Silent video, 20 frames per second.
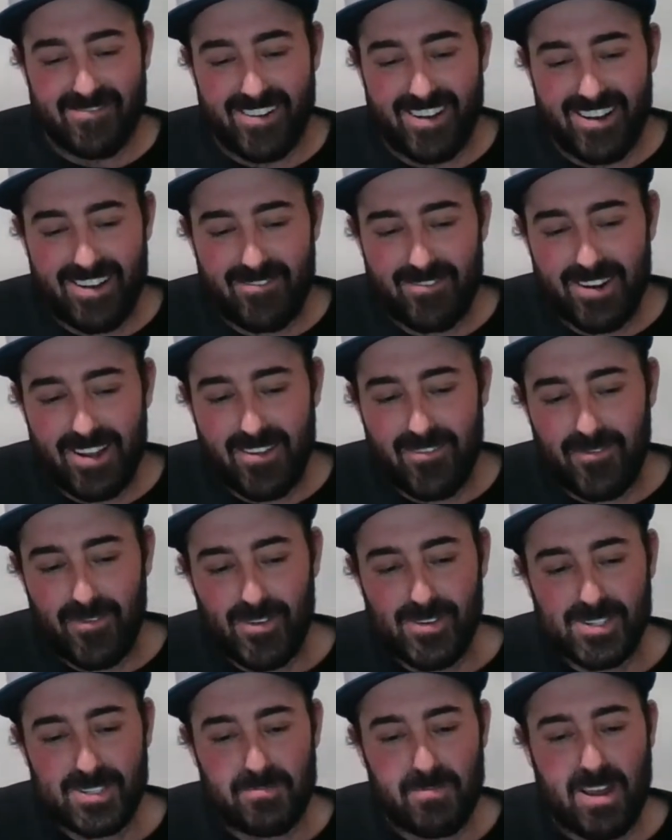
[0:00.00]
When I
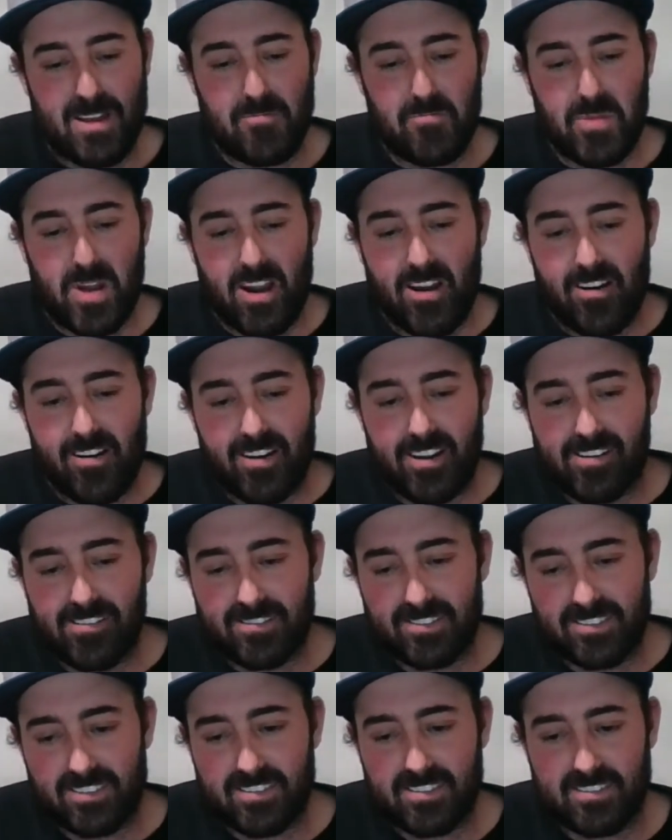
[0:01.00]
first met Barry, I
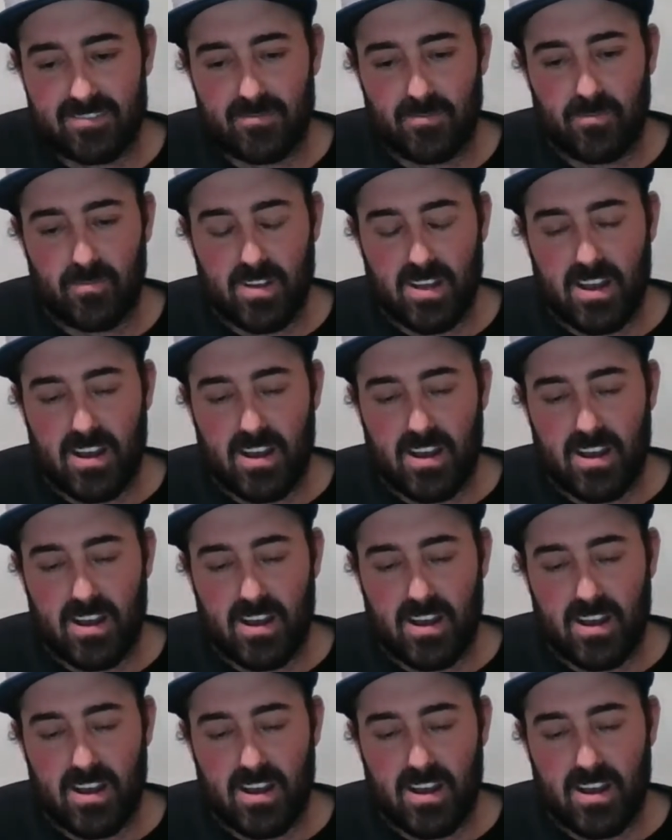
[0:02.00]
was